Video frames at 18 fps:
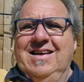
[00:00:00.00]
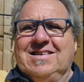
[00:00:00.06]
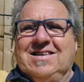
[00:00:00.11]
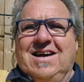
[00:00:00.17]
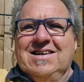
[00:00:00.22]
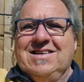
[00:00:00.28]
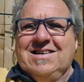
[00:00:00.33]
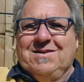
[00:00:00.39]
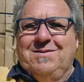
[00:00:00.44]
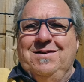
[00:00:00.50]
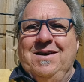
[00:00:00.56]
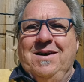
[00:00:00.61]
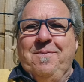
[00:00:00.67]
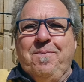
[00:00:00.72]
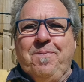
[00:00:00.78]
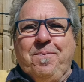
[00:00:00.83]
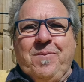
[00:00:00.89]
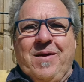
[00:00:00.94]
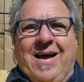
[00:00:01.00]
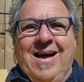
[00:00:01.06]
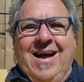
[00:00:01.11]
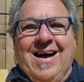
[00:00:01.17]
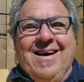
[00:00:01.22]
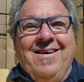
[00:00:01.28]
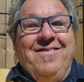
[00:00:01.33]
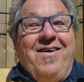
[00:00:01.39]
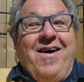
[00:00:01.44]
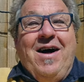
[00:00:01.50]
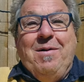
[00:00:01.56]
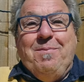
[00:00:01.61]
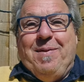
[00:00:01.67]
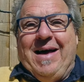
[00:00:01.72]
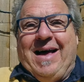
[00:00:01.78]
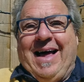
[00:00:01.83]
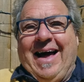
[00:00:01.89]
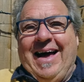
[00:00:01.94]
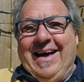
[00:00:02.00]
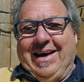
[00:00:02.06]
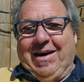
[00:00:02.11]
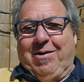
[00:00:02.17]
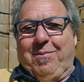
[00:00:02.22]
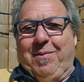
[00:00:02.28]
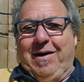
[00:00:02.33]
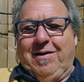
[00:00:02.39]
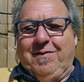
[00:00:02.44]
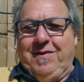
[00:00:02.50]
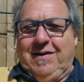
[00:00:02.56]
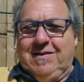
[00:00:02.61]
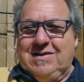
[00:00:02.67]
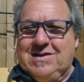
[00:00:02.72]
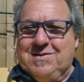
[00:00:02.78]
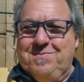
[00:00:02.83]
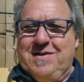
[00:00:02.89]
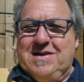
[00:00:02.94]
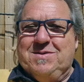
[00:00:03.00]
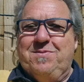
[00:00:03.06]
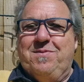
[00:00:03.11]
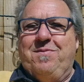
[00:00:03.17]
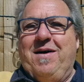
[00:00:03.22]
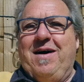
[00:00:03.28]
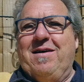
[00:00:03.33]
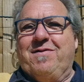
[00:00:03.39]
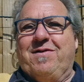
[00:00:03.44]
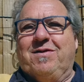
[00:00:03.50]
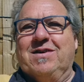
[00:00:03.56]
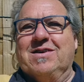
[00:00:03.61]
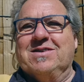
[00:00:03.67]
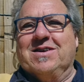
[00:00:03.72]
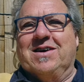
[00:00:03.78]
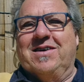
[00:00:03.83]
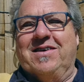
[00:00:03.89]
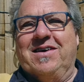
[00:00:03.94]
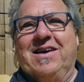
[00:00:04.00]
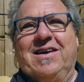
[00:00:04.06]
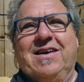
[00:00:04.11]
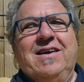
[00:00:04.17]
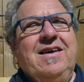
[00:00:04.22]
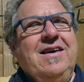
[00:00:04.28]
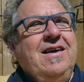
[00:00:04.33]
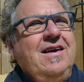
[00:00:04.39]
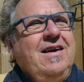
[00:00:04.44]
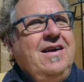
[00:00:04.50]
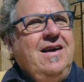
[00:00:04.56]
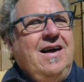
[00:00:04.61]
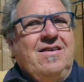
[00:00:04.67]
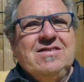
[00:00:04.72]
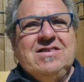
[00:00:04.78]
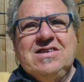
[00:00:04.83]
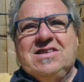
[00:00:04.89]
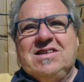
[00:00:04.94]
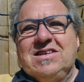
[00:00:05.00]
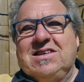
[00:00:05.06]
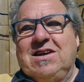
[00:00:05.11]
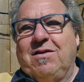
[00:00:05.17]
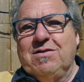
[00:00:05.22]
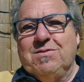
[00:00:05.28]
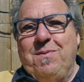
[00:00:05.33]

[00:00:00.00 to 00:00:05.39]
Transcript: I just. I had a big cake on me. I think I just missed my mouth all the time, you know. I was just, so I was